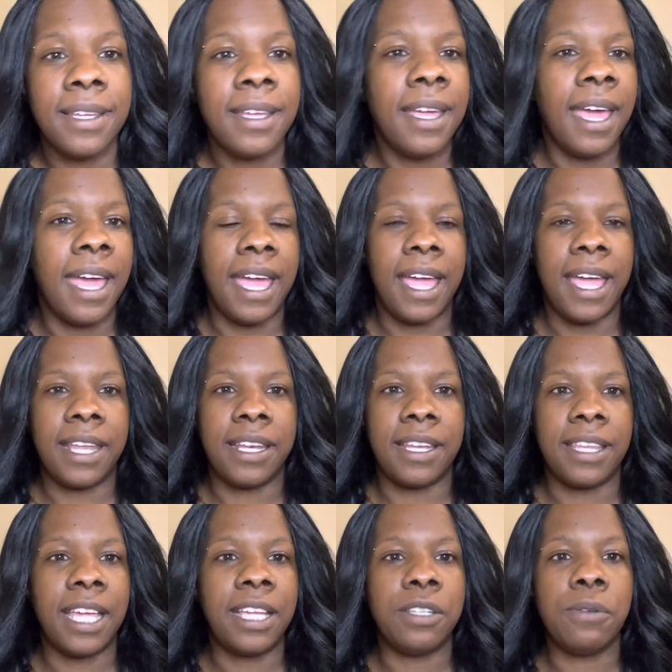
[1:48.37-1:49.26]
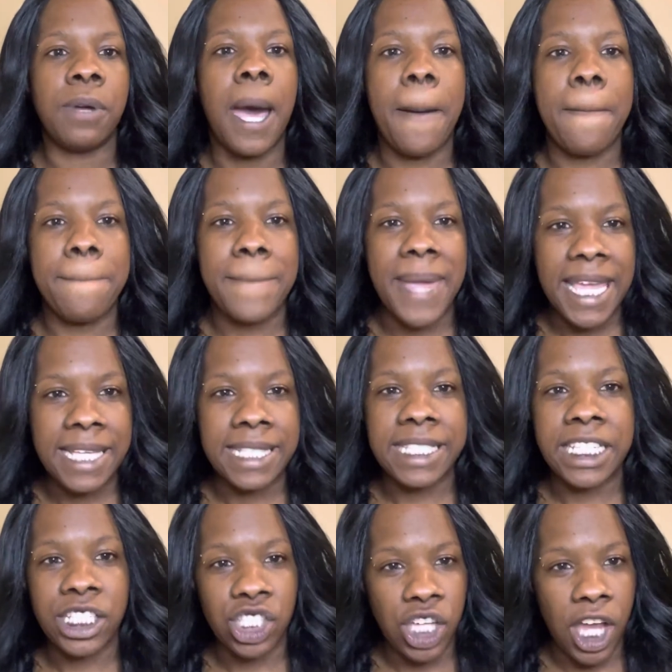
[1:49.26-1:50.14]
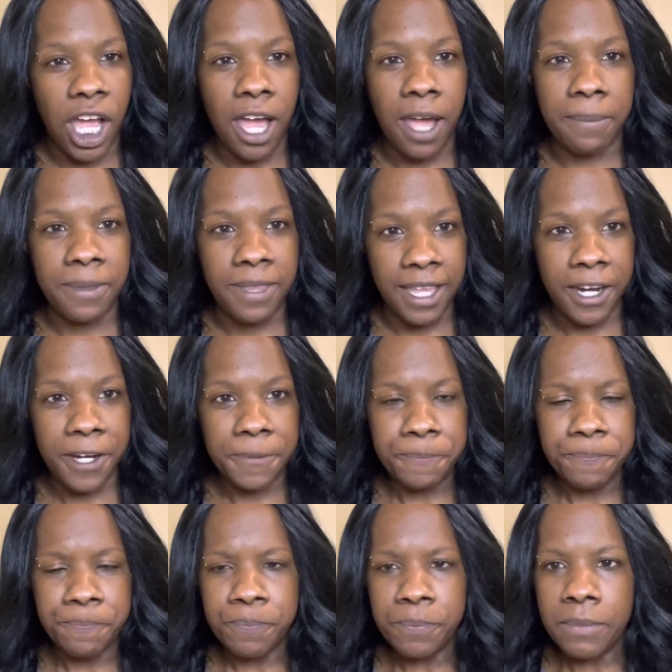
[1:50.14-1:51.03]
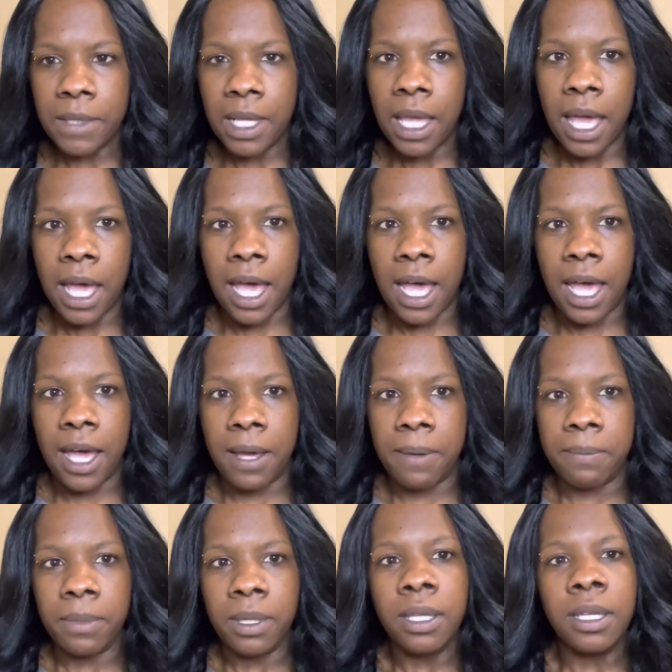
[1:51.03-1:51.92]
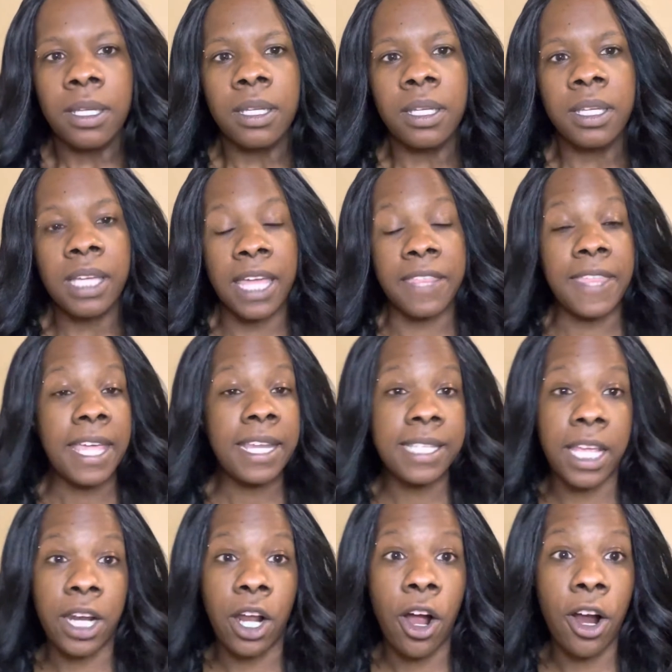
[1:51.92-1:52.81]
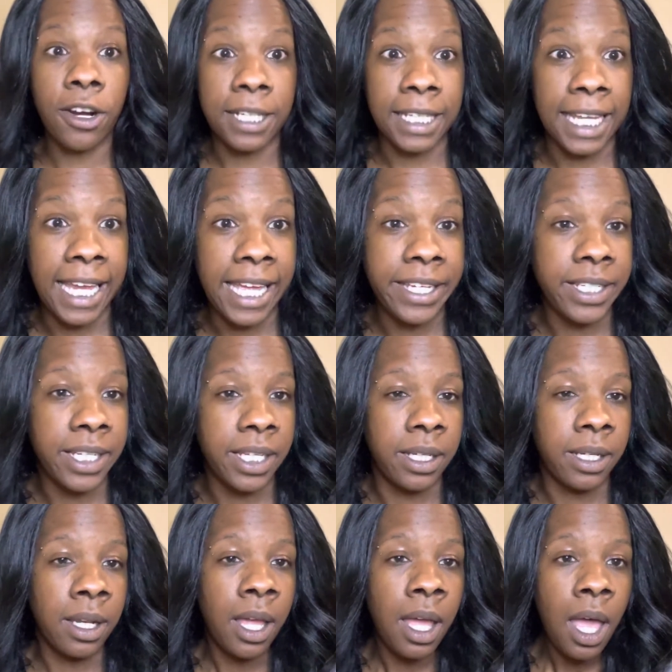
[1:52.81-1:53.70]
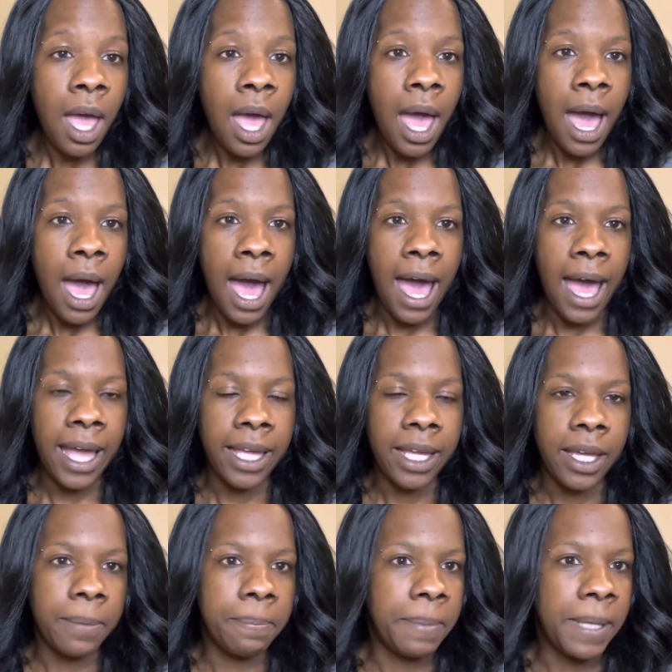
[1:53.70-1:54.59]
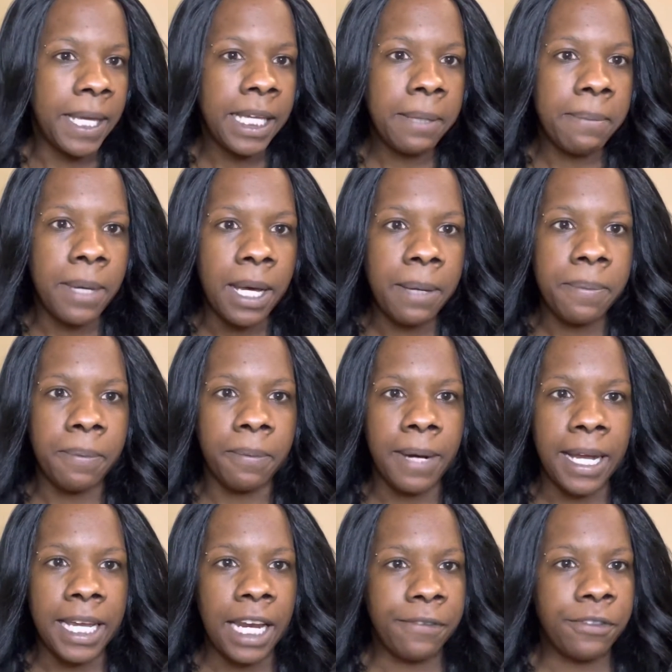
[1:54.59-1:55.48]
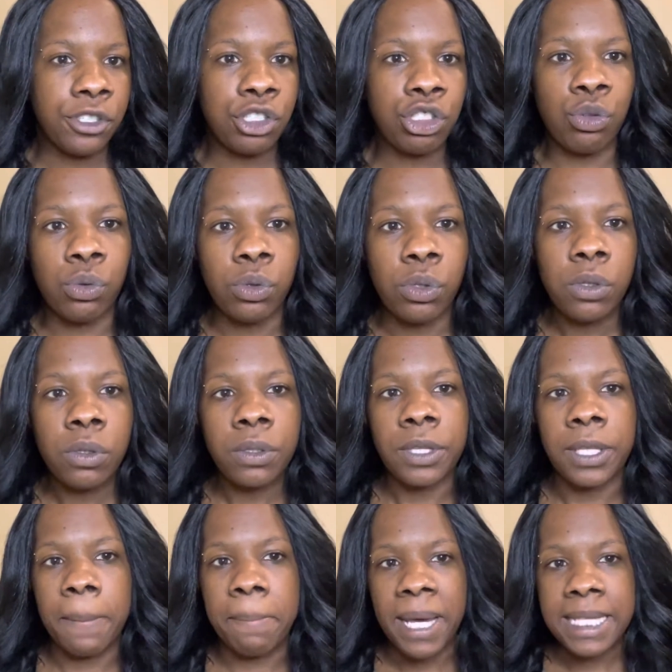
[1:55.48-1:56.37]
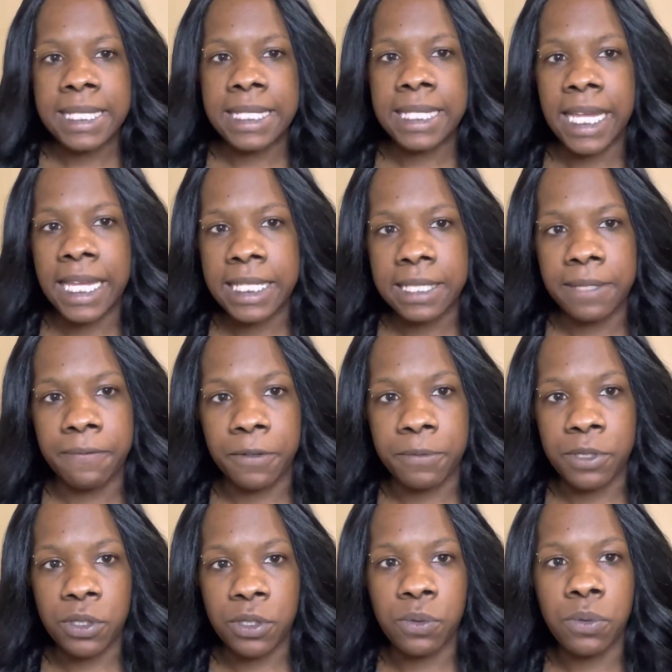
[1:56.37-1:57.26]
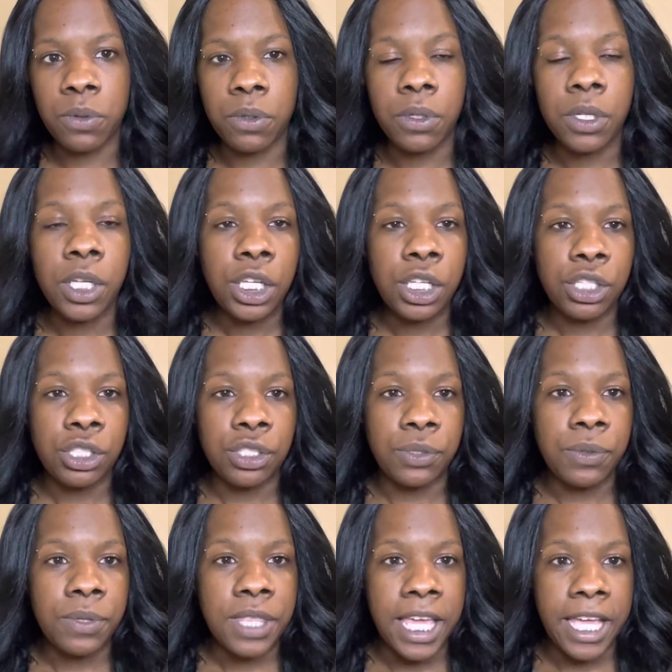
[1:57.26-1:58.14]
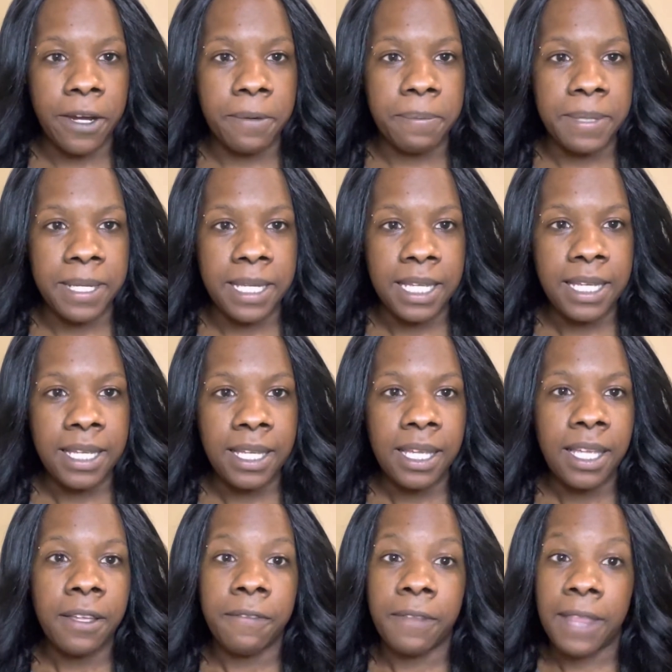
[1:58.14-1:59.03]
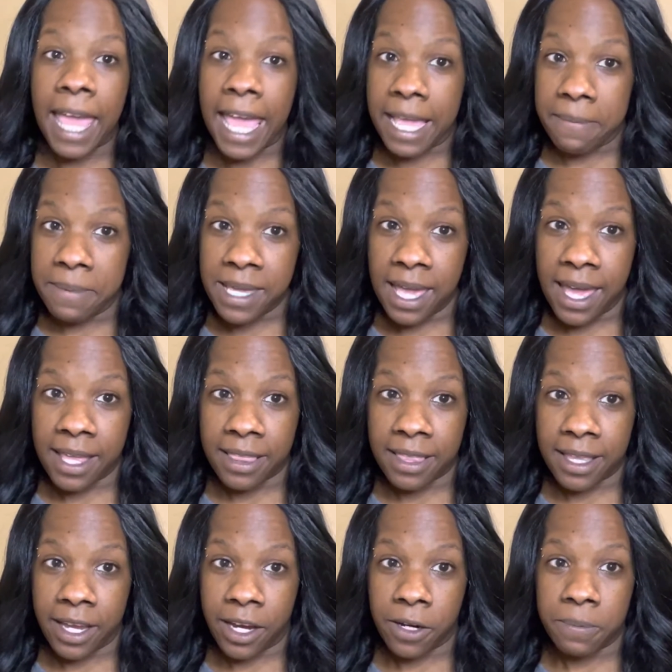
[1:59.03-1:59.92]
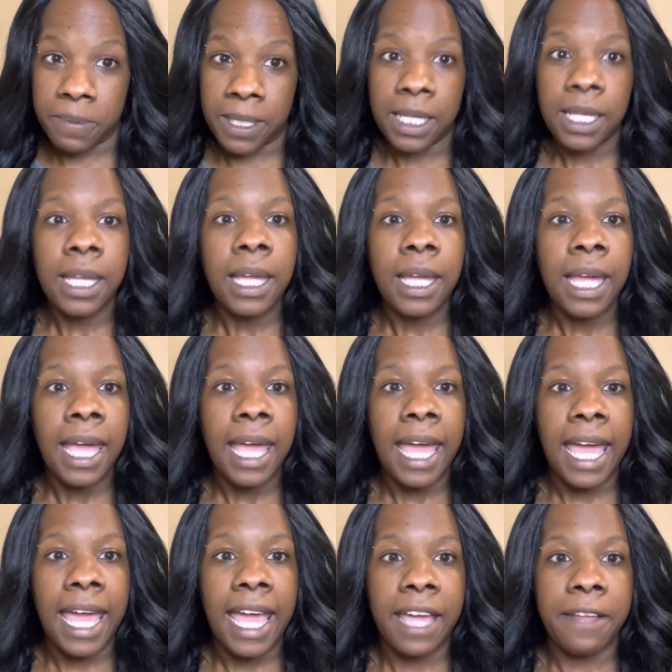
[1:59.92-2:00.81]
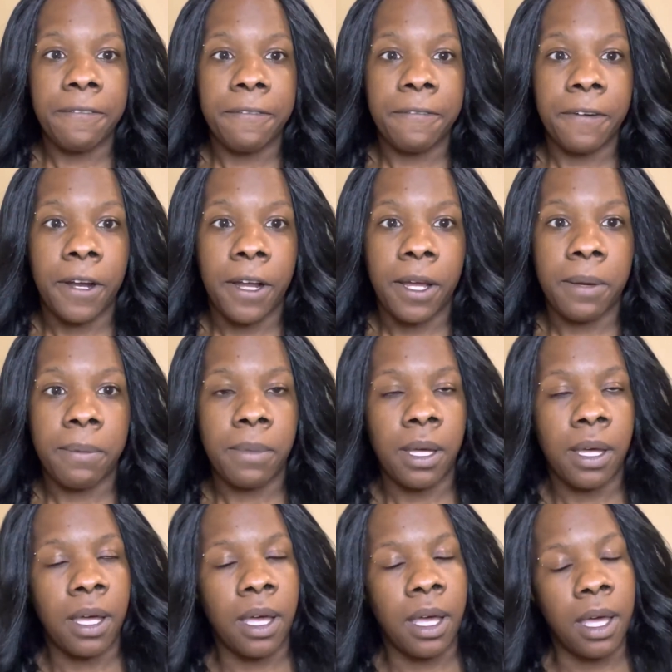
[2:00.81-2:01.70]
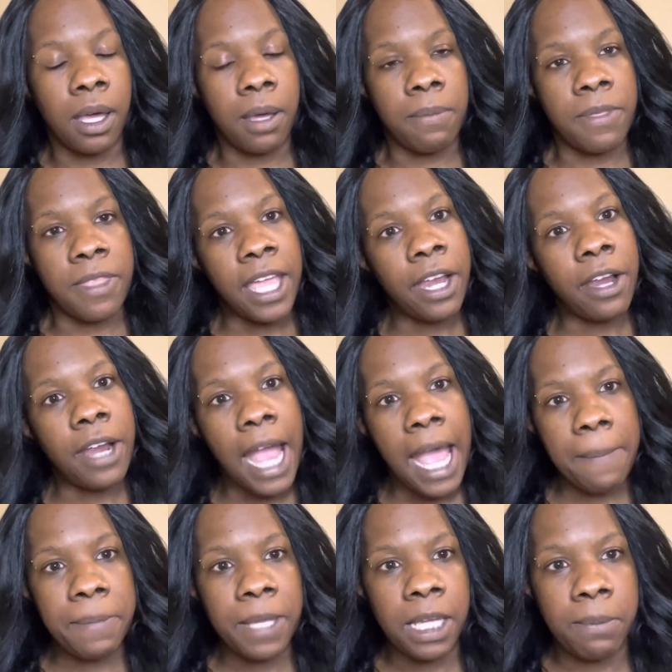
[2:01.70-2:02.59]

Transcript: And they do an amazing job there. And that is at Heartland. And I pick him up right after school. The bus takes him from school to therapy, ABA therapy. And from there, I pick him